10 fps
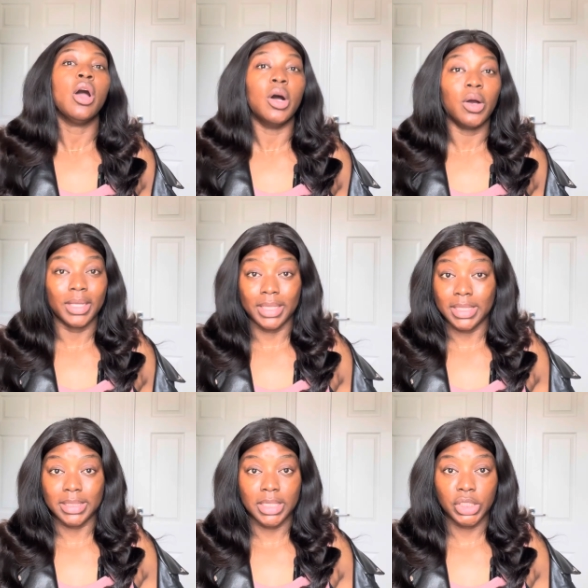
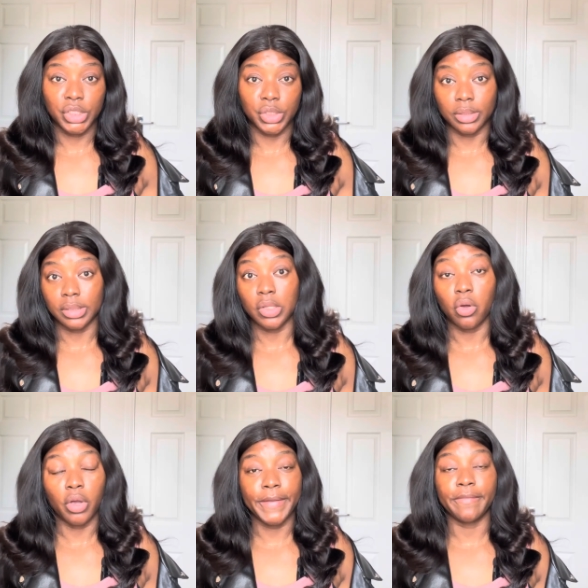organization.
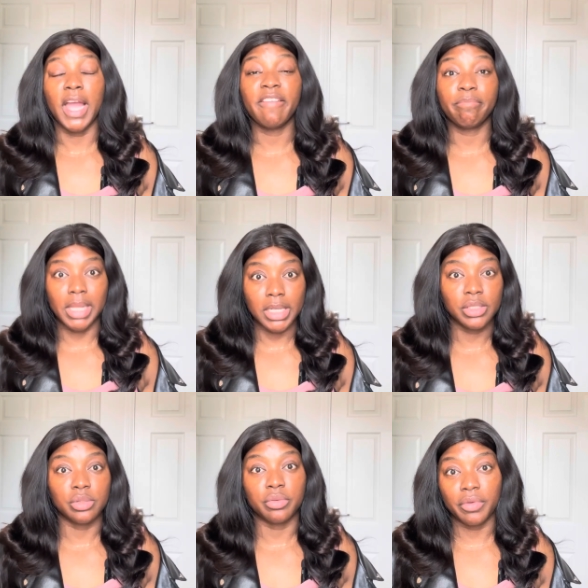Or if you have
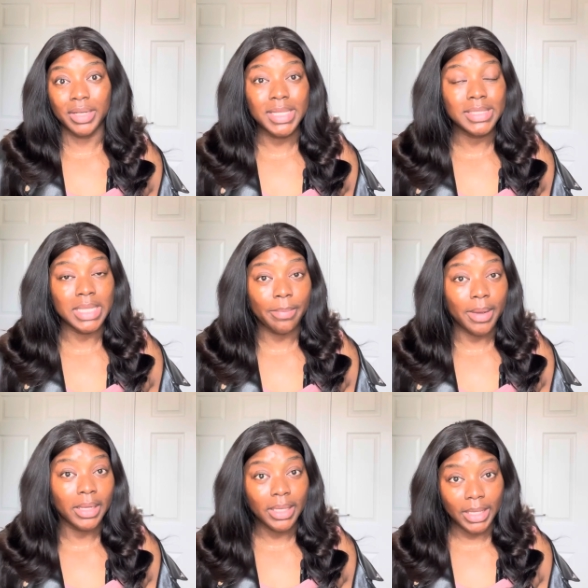plans to further stay
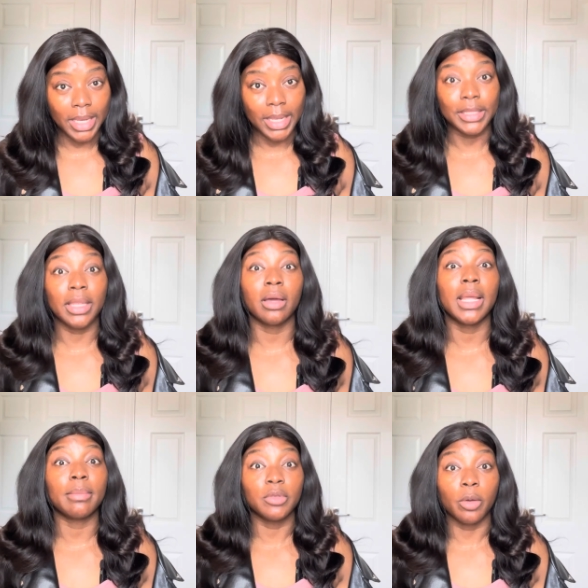back here, tell
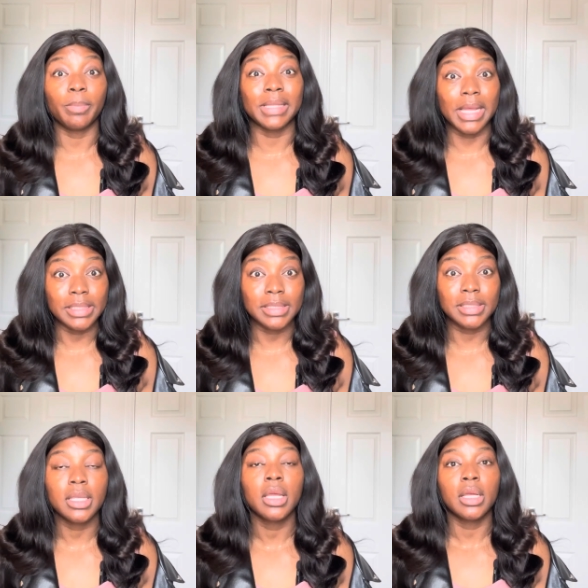them your
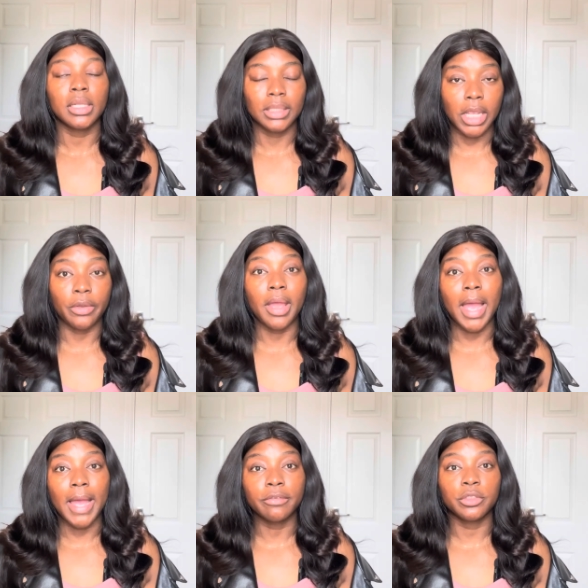plans that you
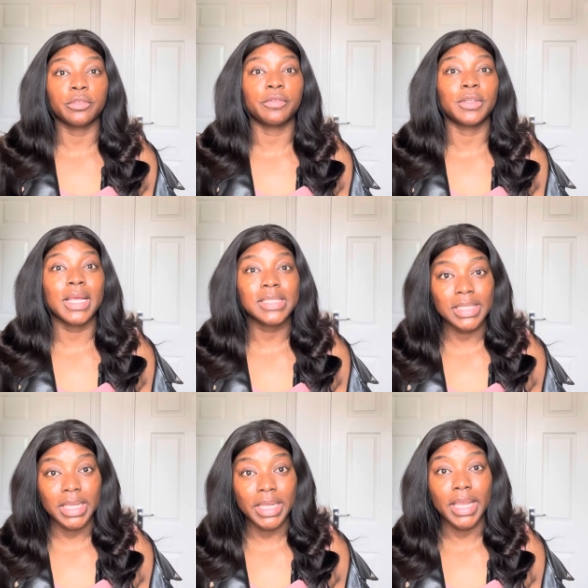have to further
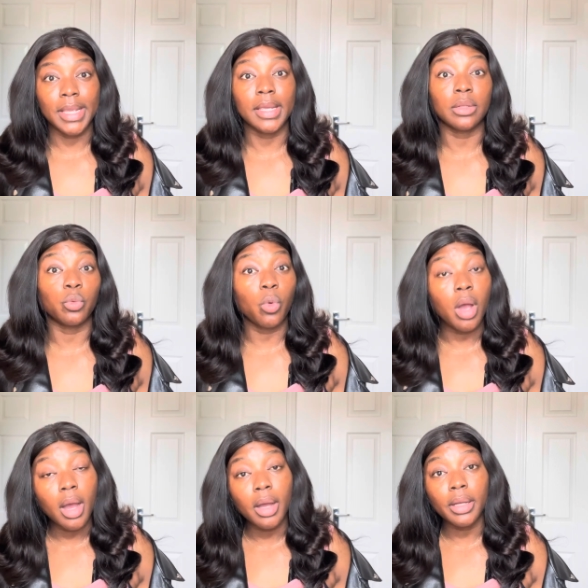stay here and
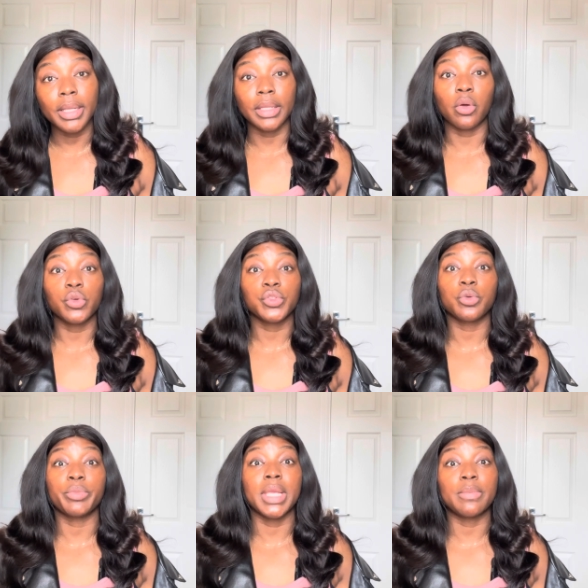work and also
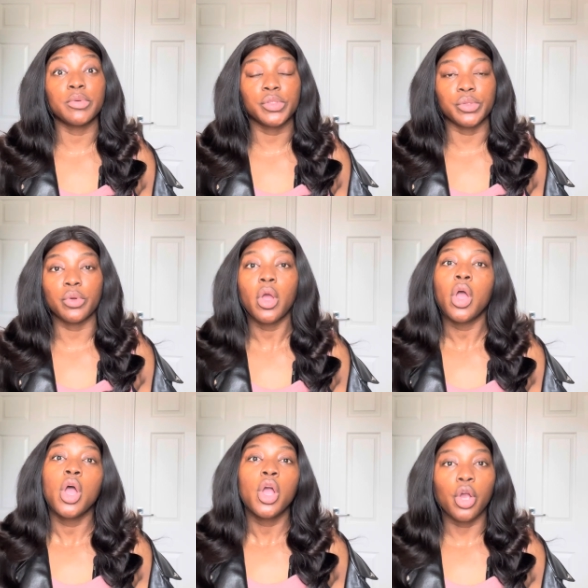be able to
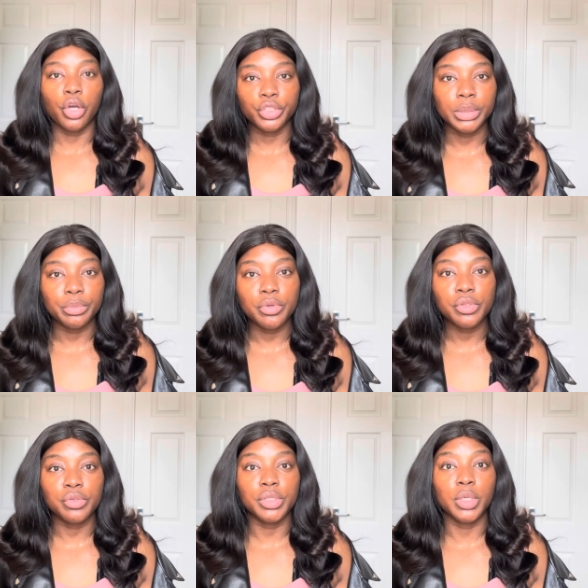contribute
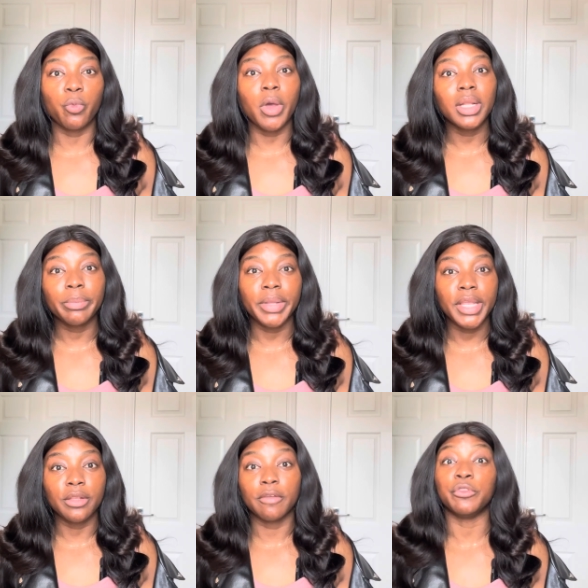to the
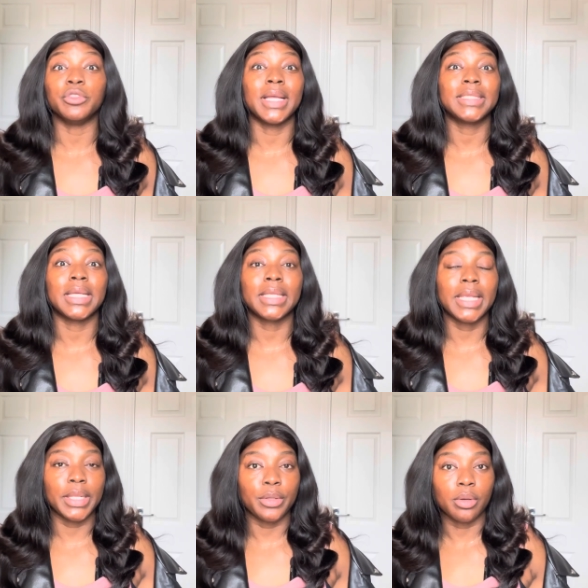well-being of United
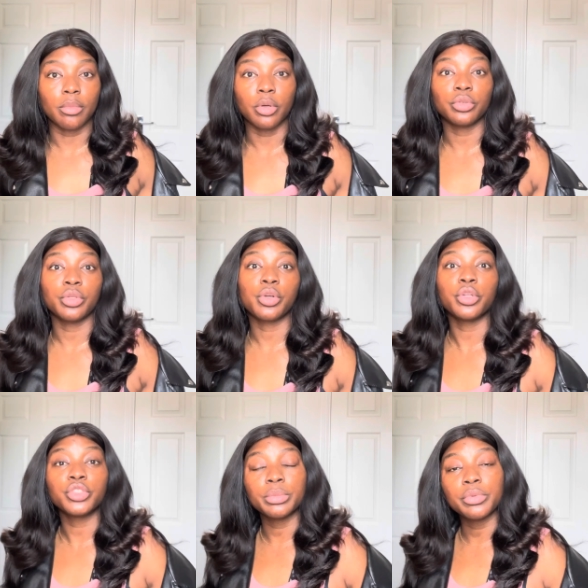Kingdom or to the
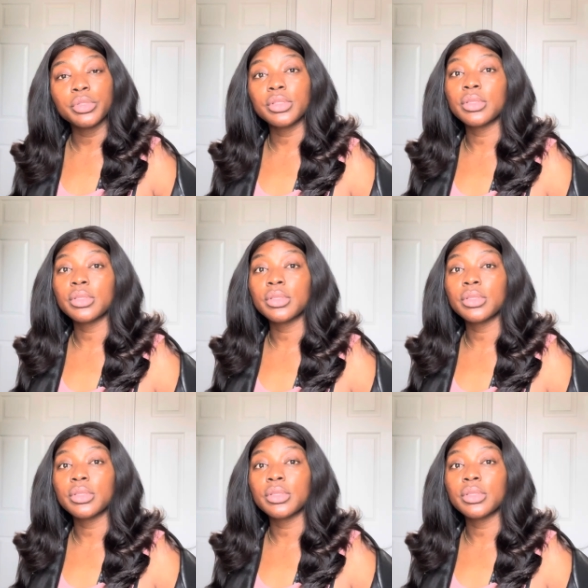contribute